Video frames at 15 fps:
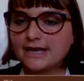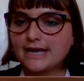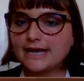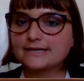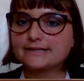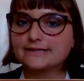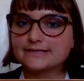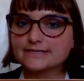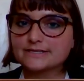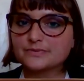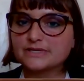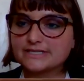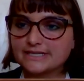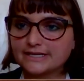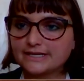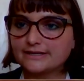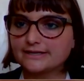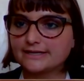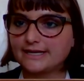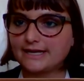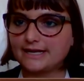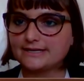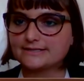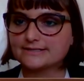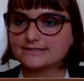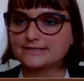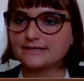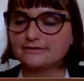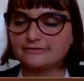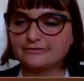And in this particular
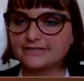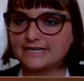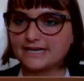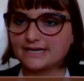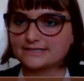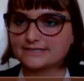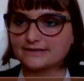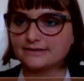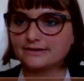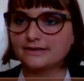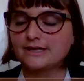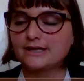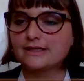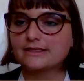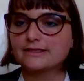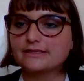case, in Vedanta,